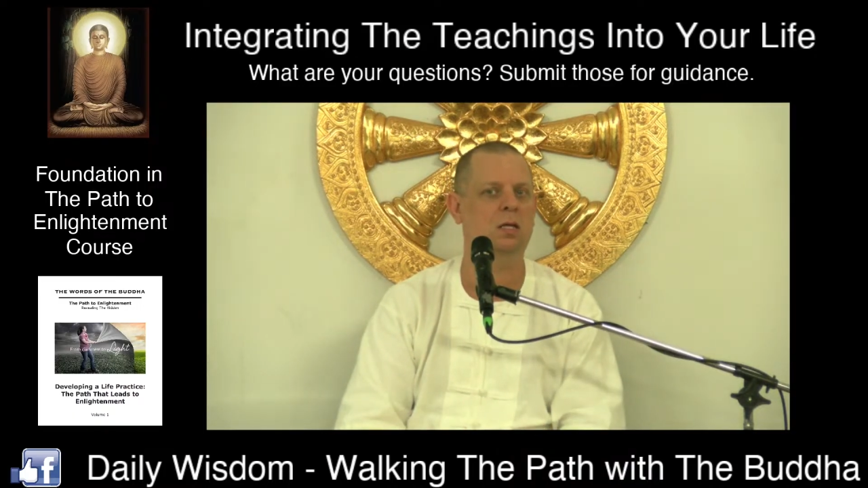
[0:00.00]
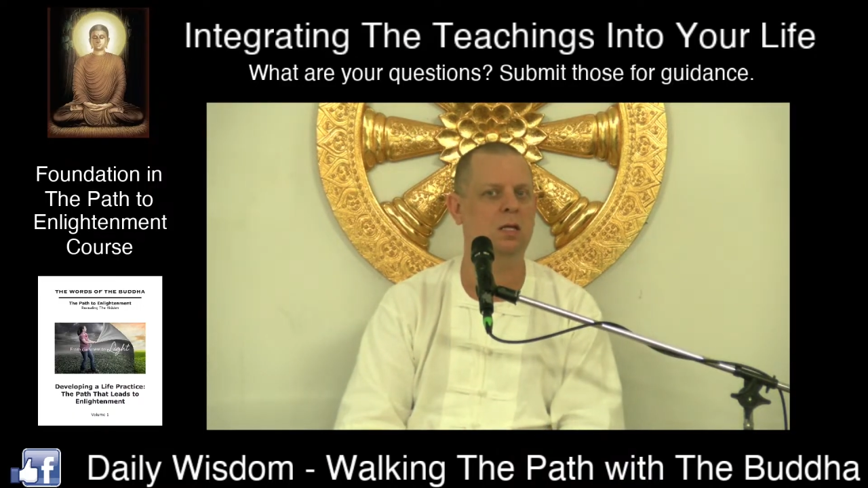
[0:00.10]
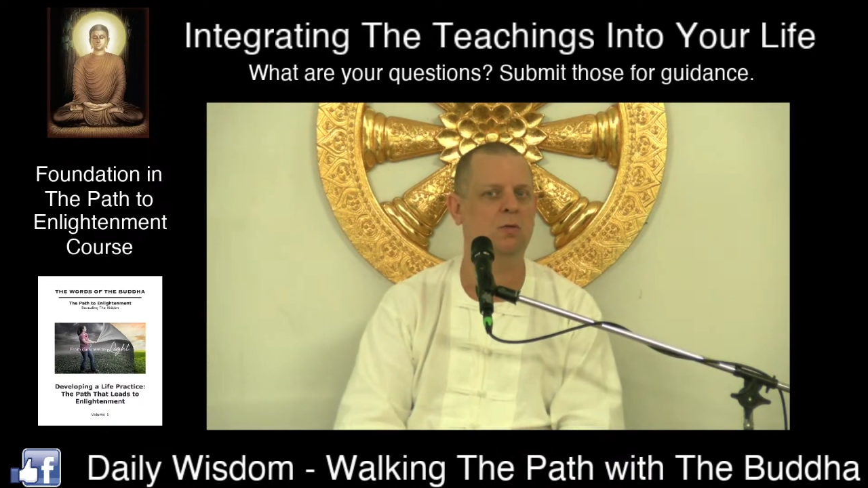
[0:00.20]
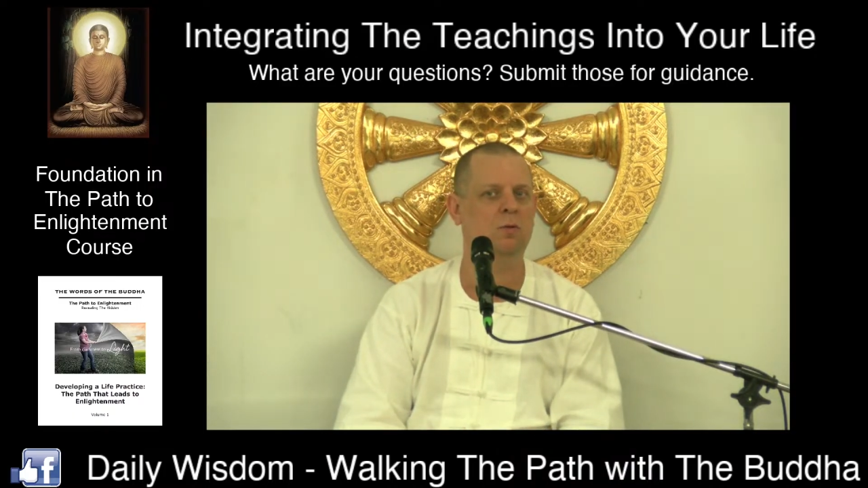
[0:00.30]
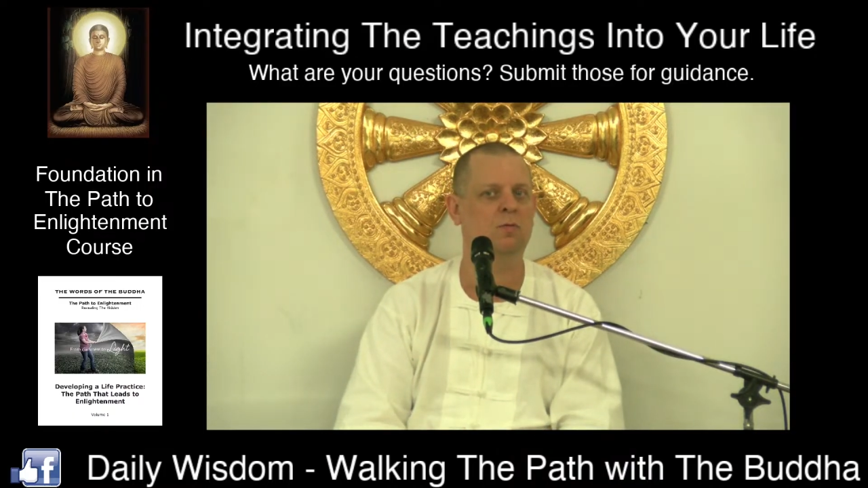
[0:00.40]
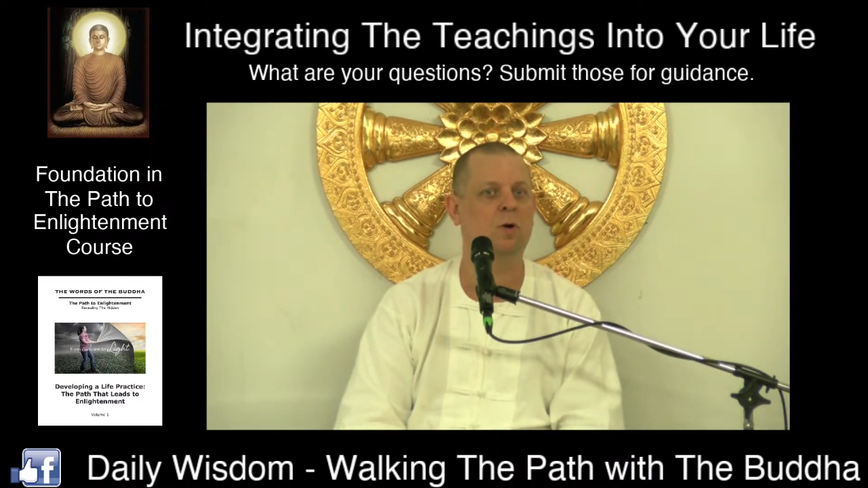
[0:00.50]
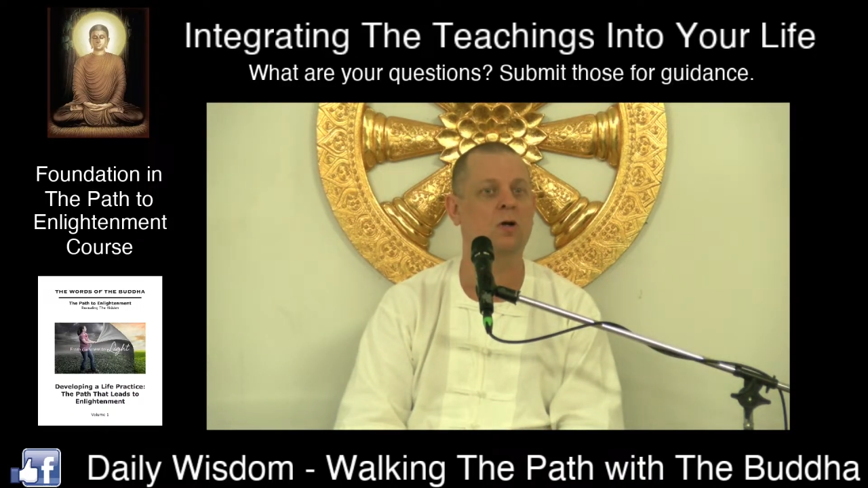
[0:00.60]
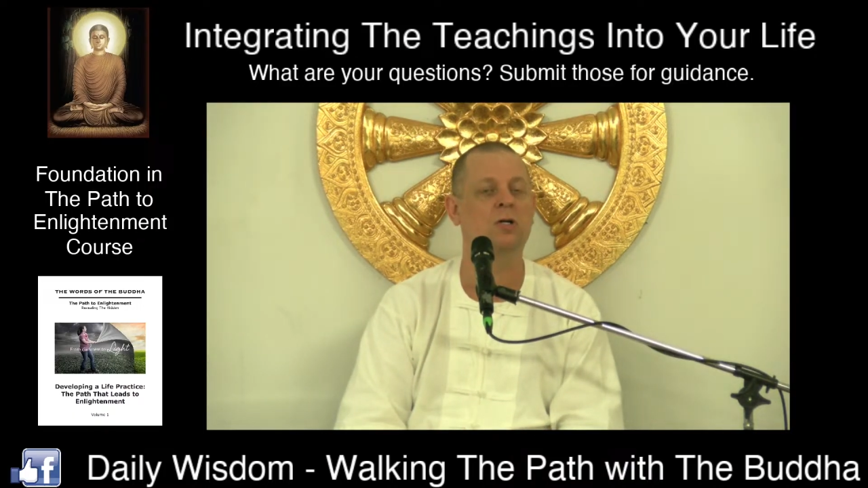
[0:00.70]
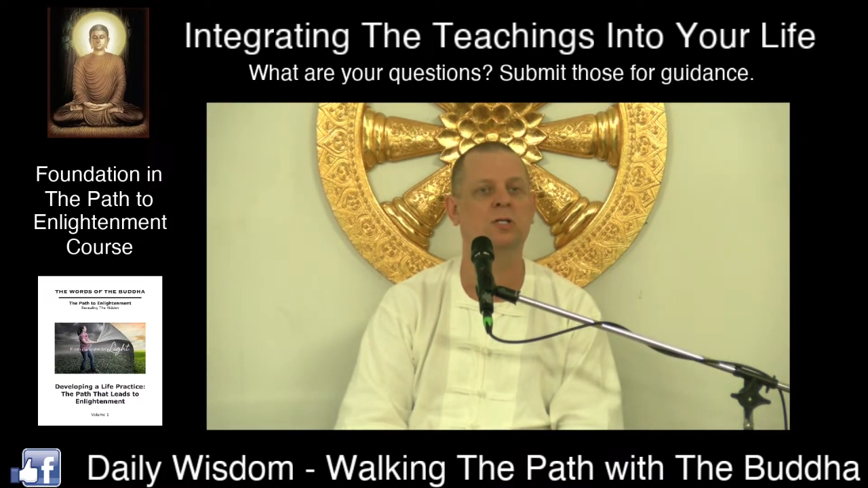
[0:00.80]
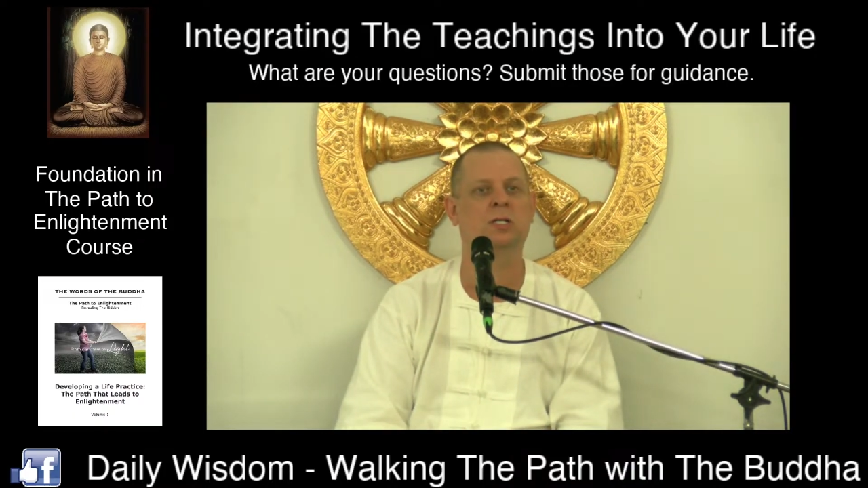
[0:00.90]
the
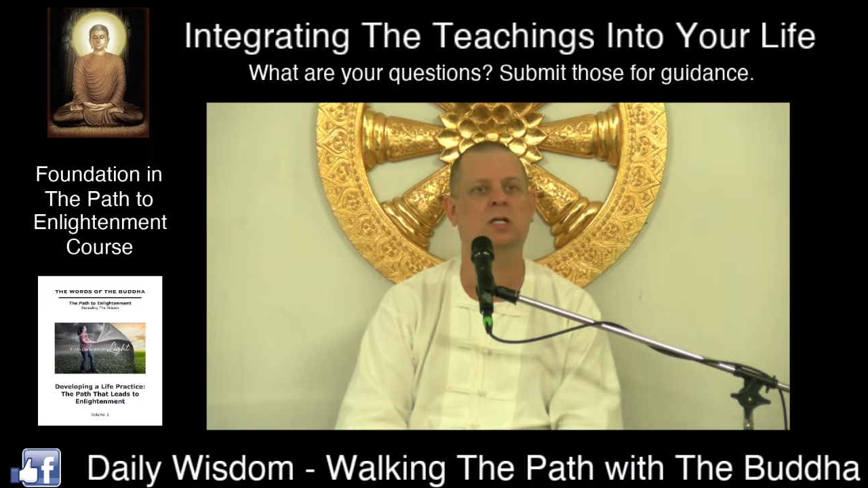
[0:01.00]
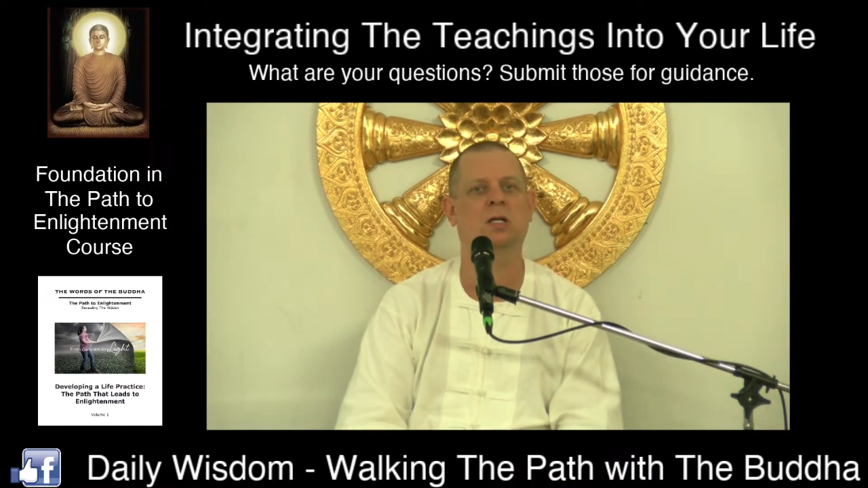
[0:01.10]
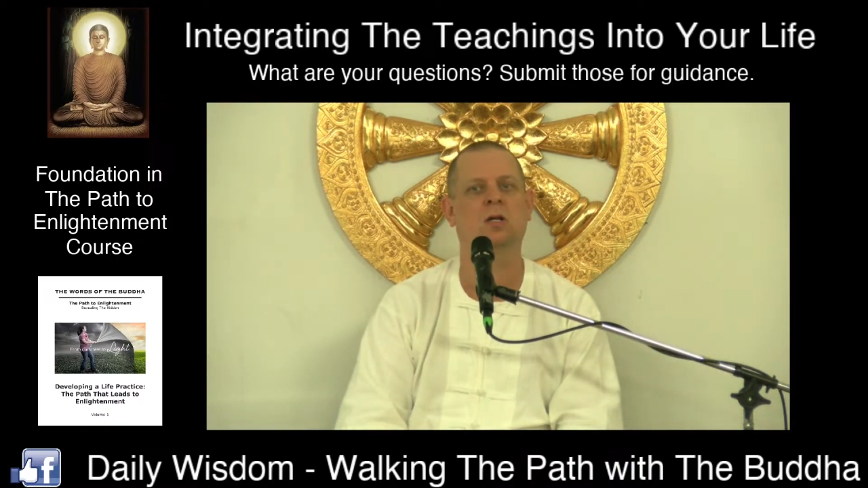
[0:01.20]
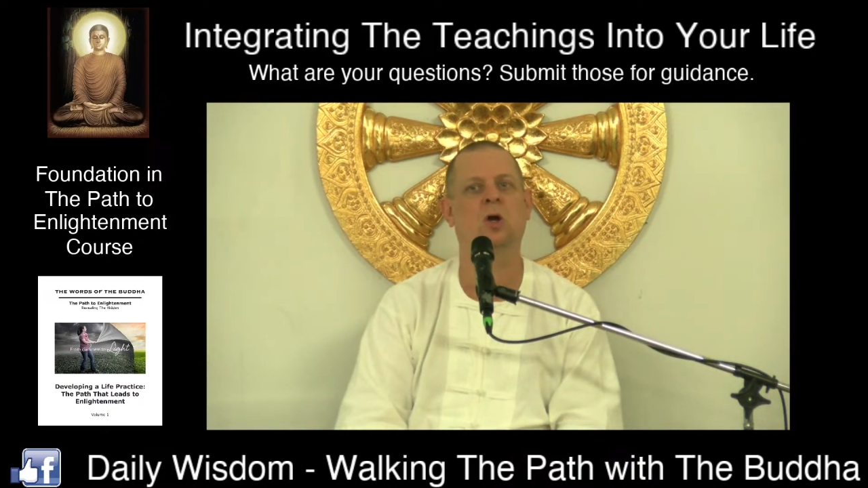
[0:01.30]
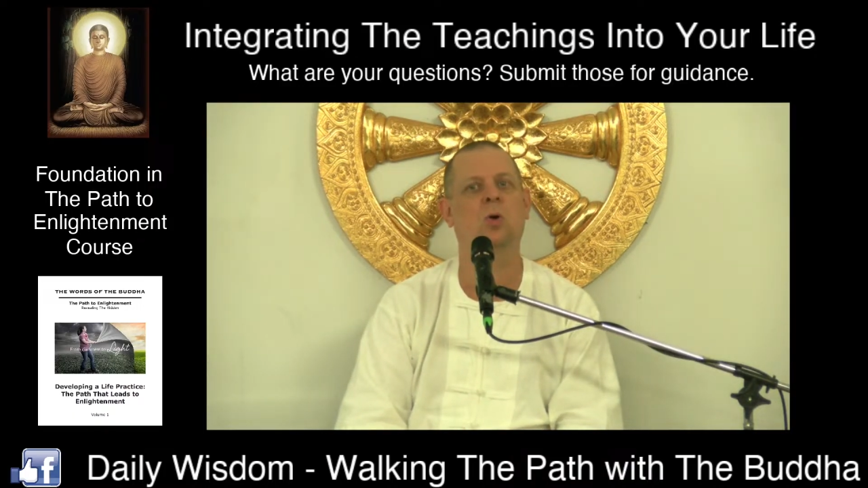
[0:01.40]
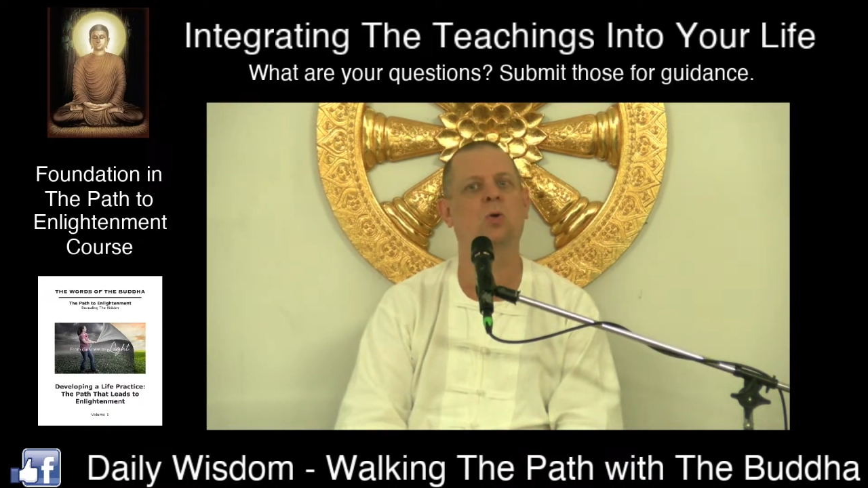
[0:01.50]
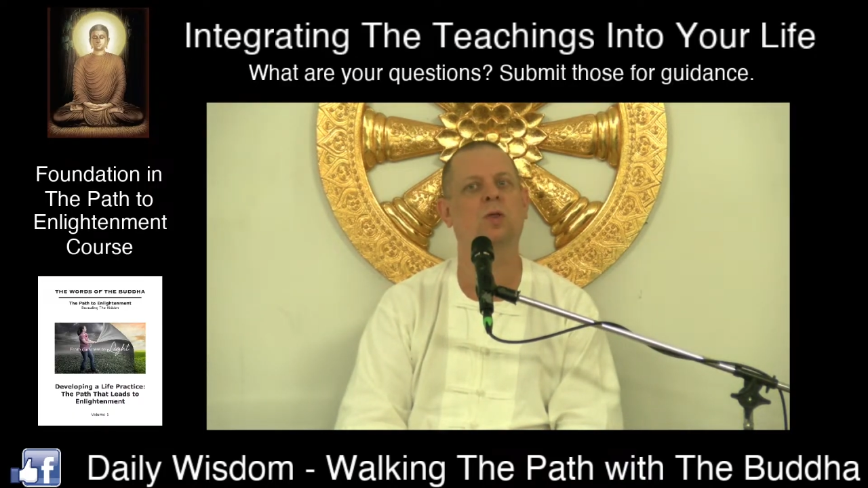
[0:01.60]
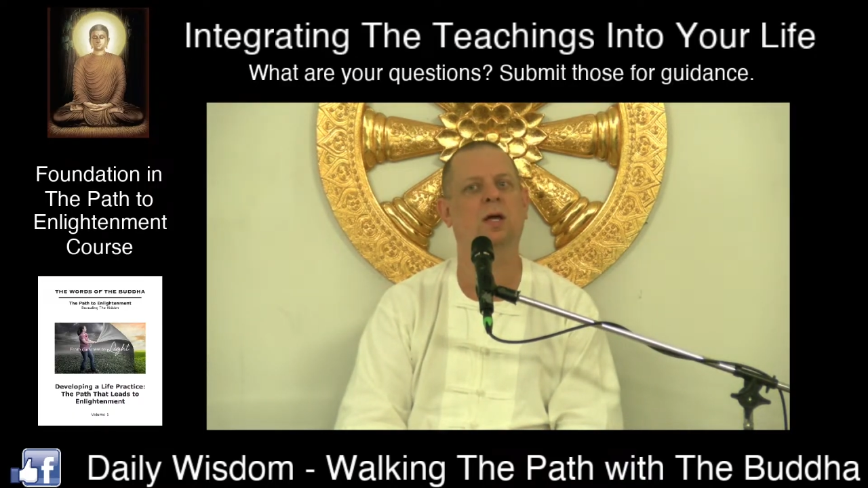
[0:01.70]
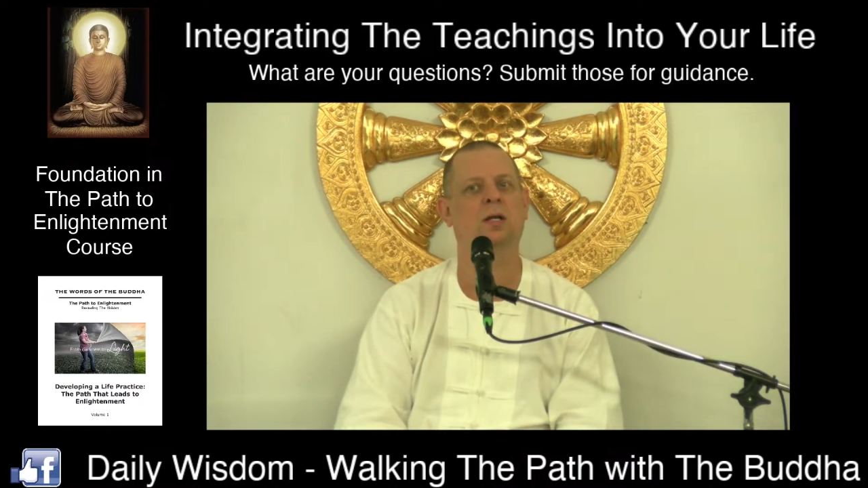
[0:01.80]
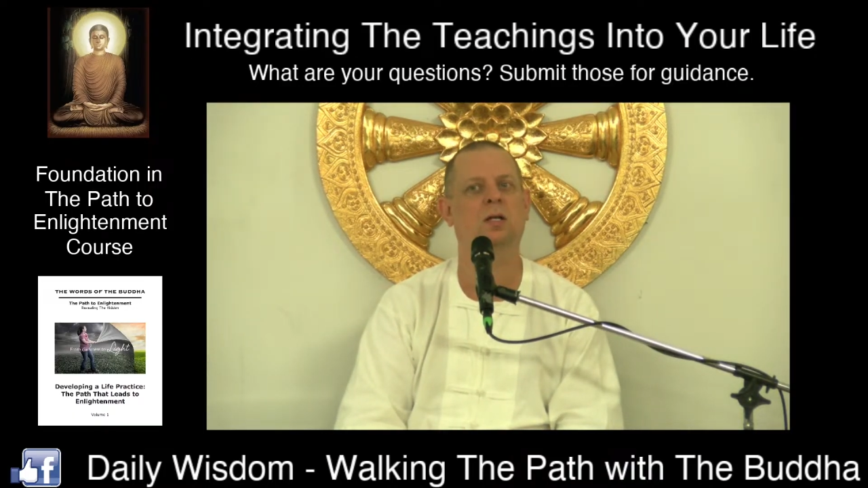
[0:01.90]
foreigners didn't know
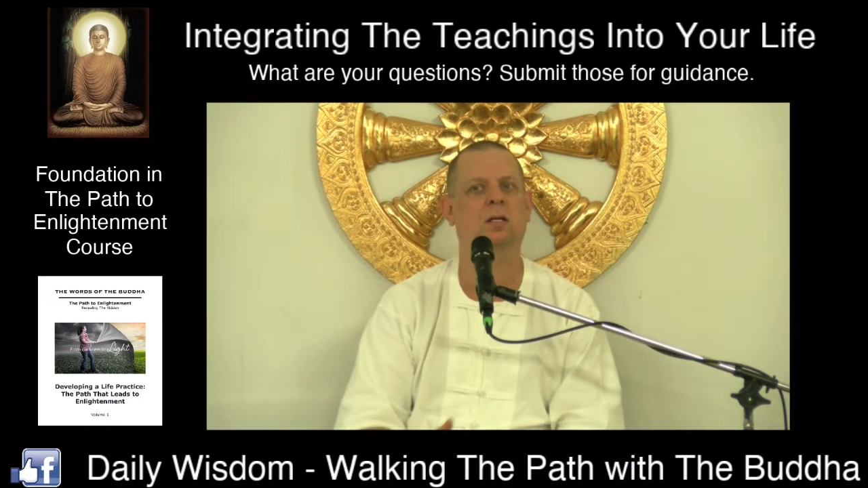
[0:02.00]
that